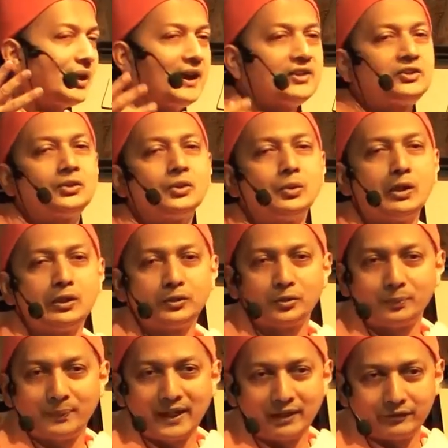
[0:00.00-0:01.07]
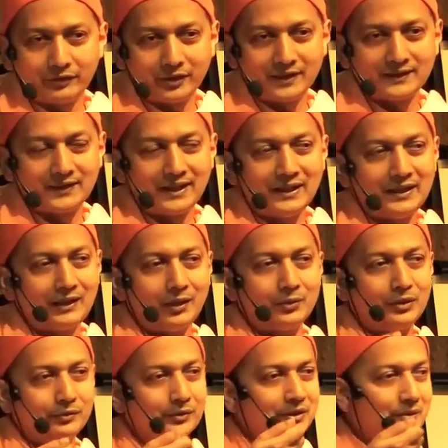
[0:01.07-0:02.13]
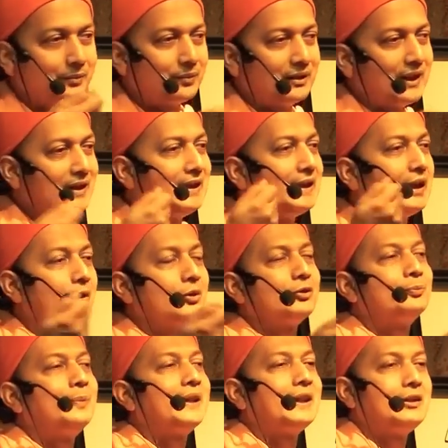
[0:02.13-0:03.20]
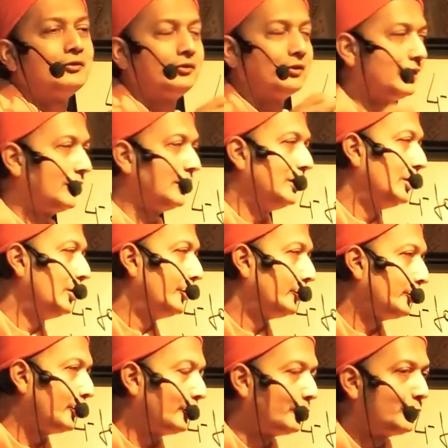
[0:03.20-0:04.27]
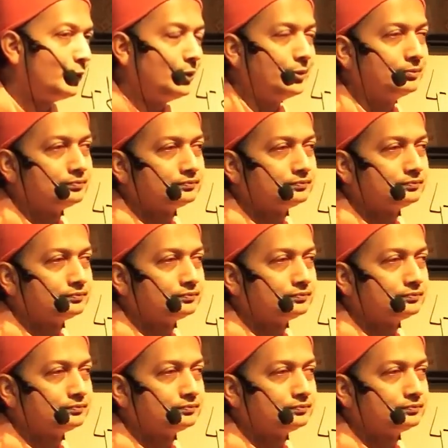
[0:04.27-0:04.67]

has to go out to beg for his daily round of begging for food.